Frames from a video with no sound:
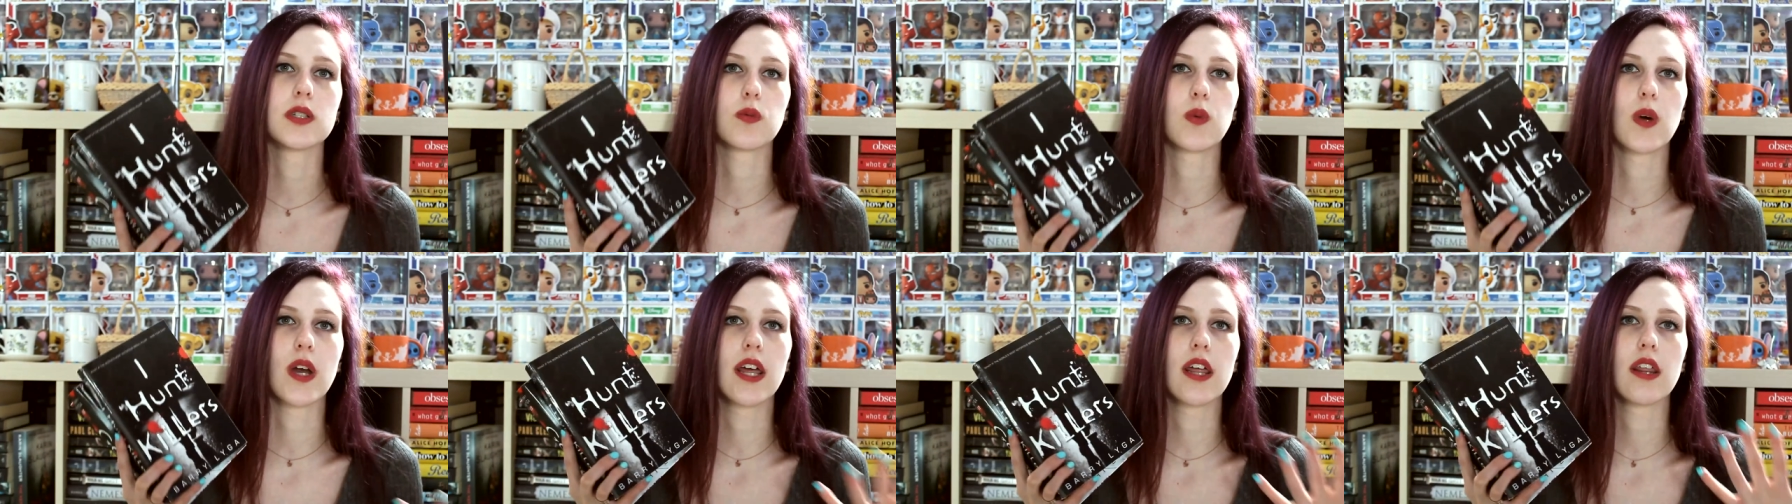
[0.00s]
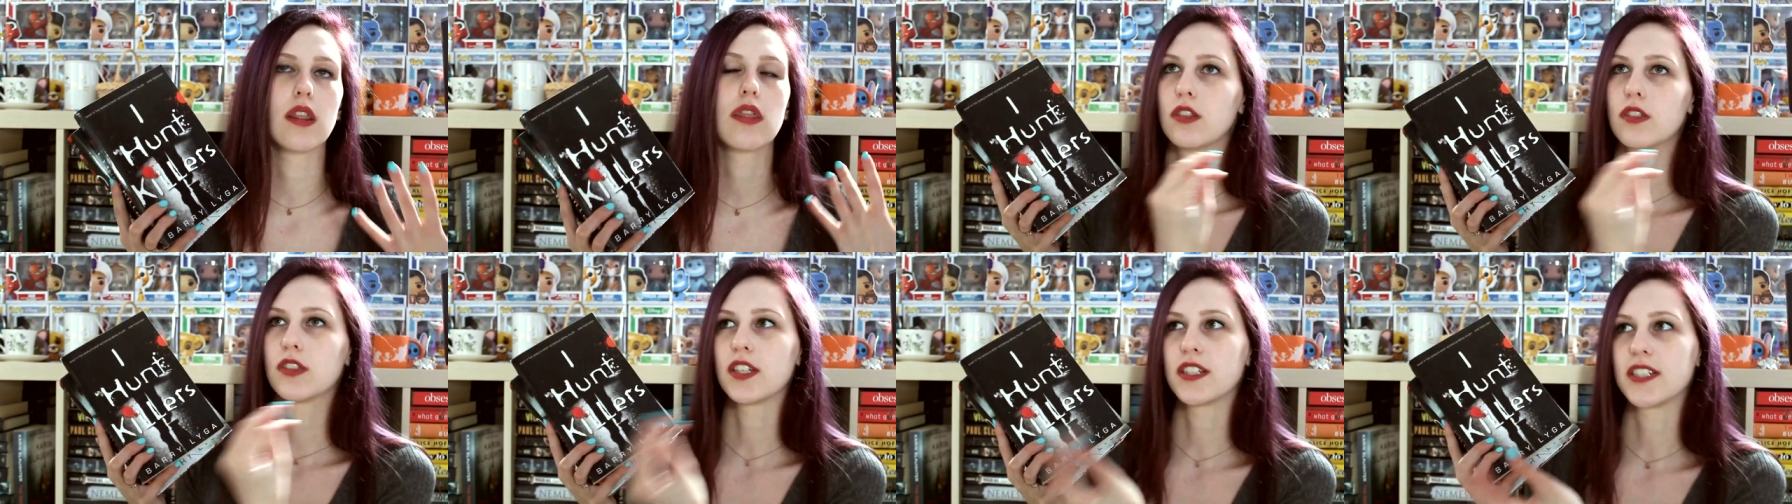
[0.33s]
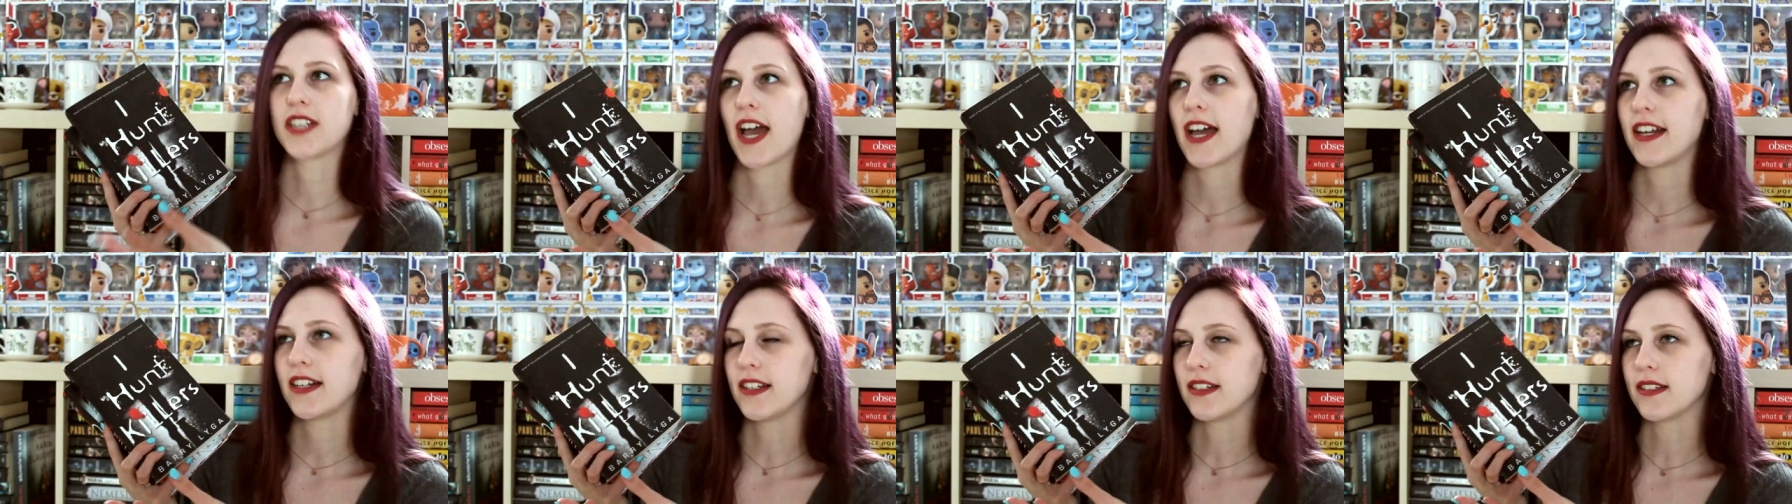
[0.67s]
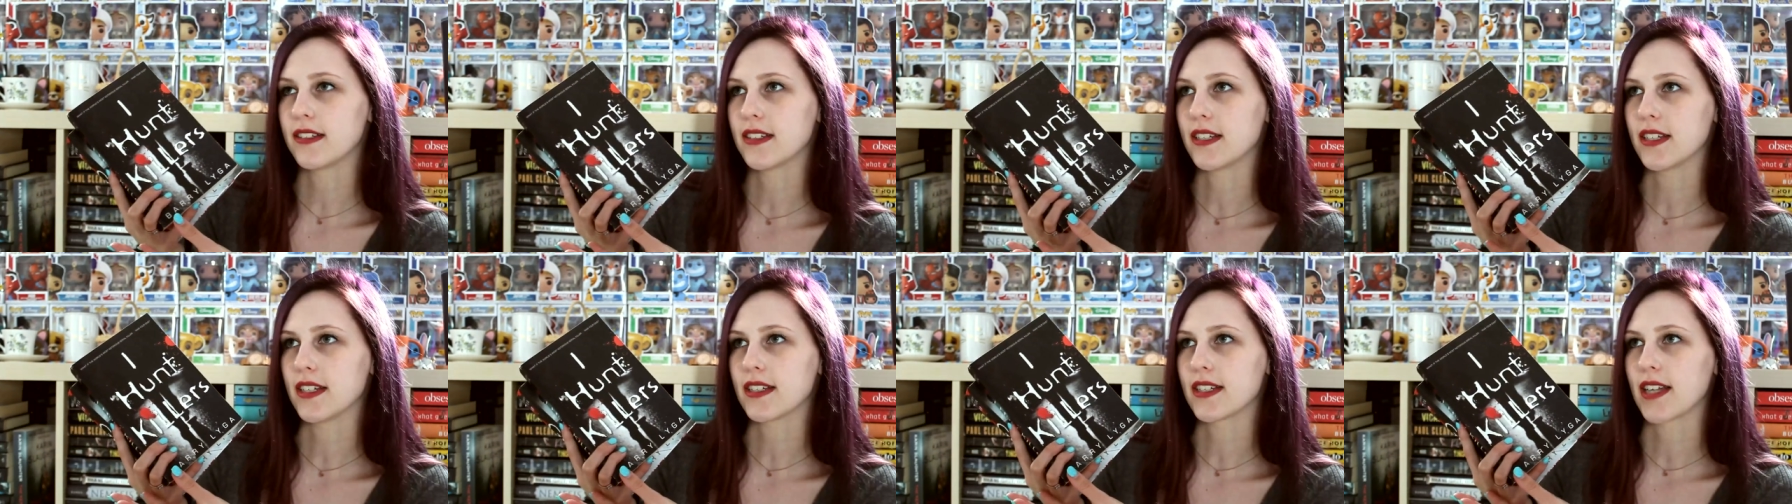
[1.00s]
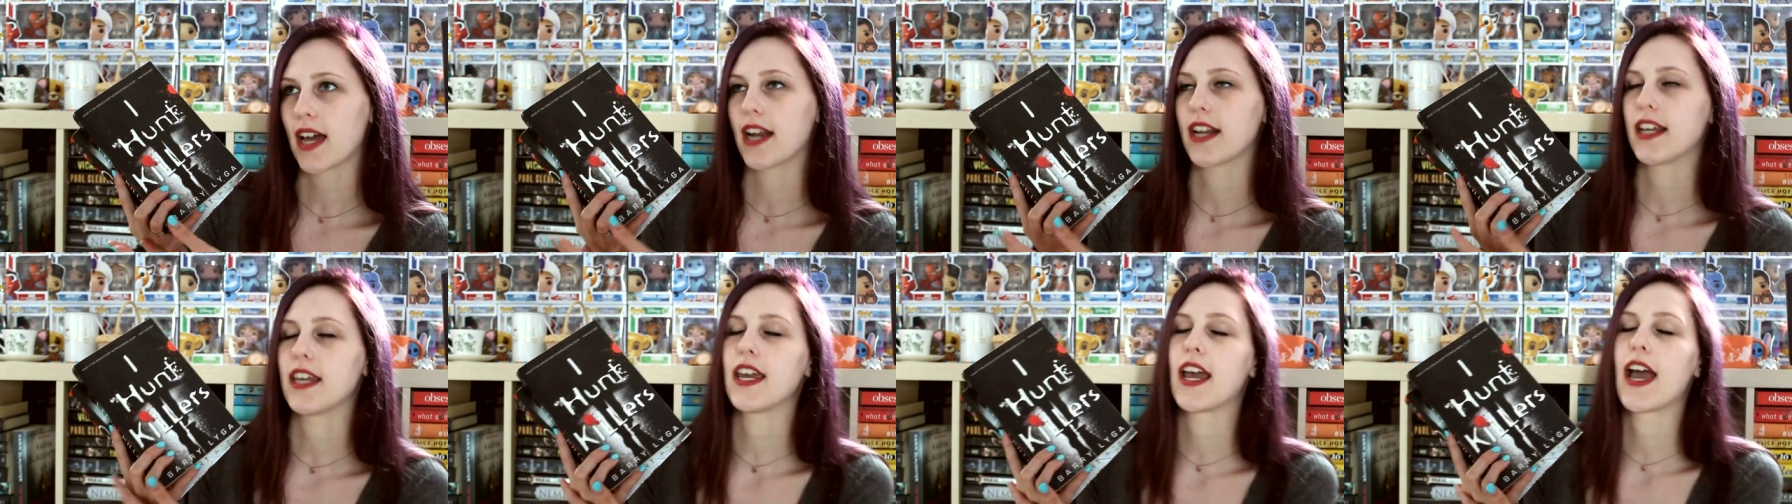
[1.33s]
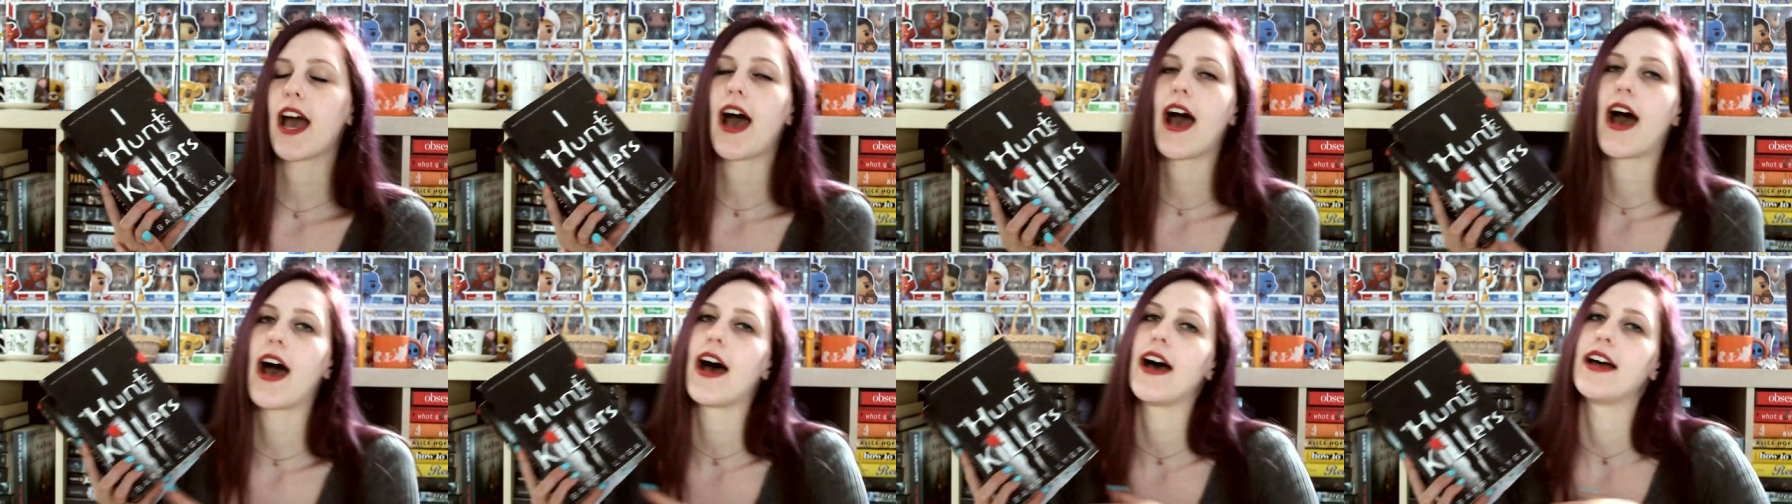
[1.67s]
with the tendencies that he
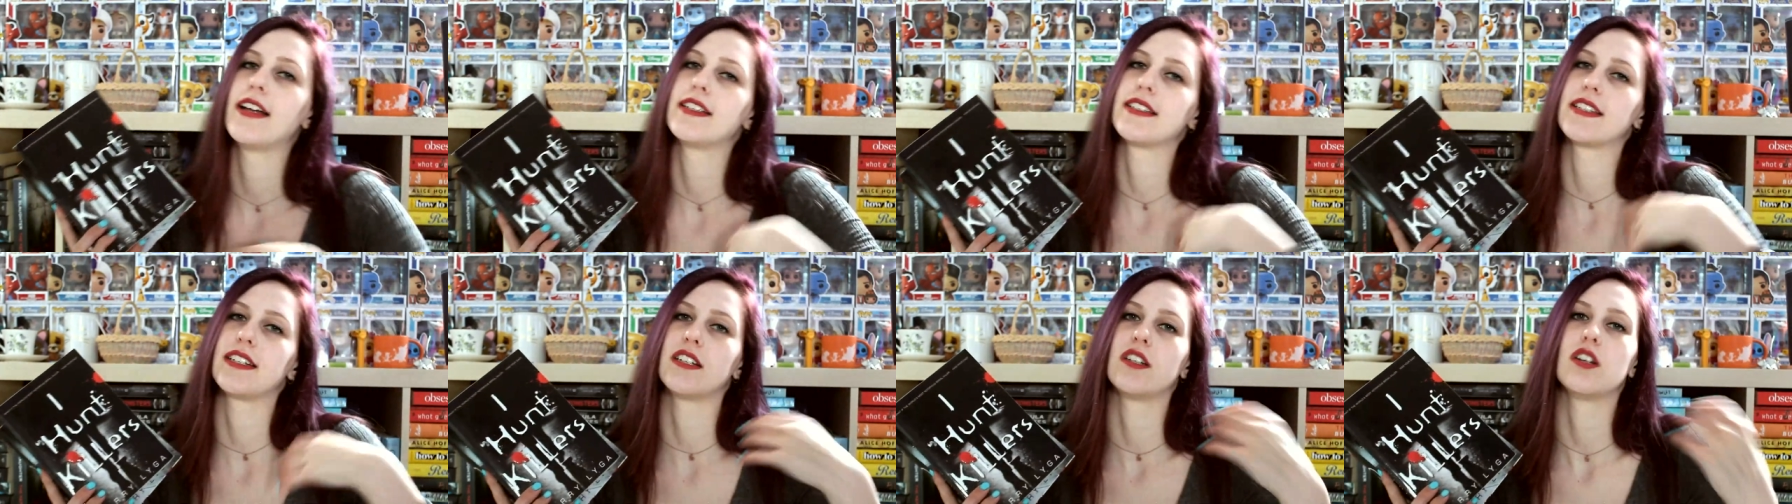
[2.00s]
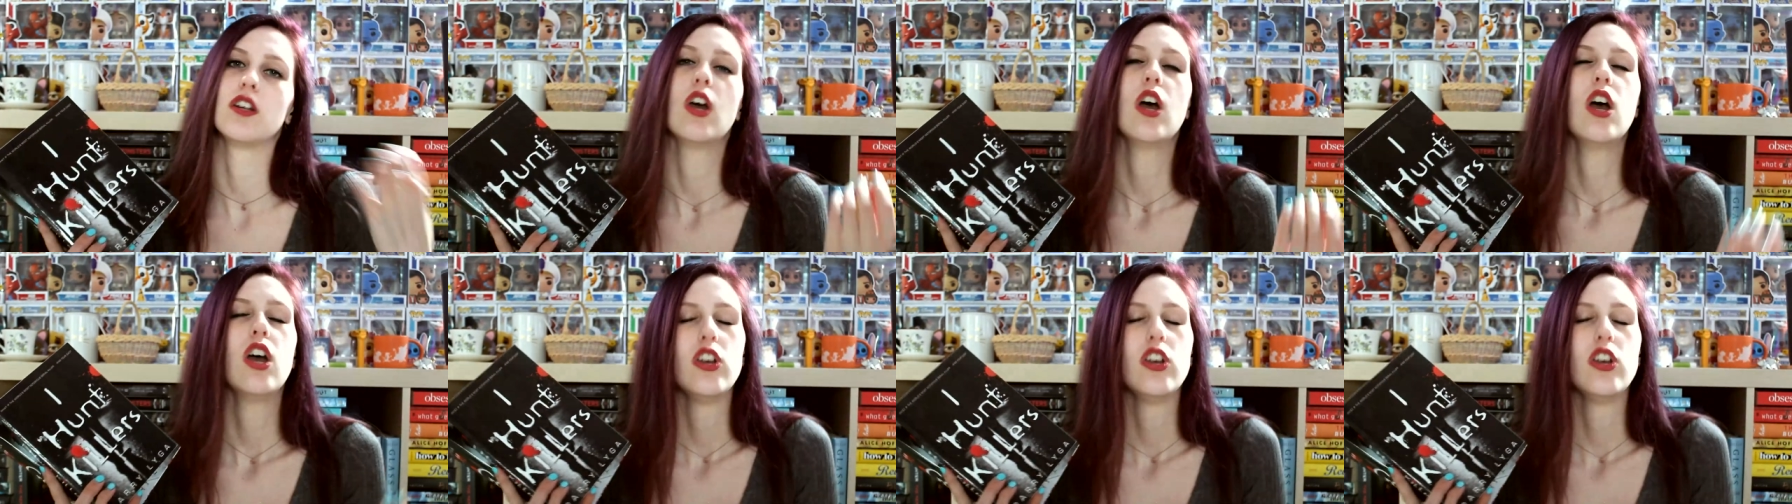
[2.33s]
has and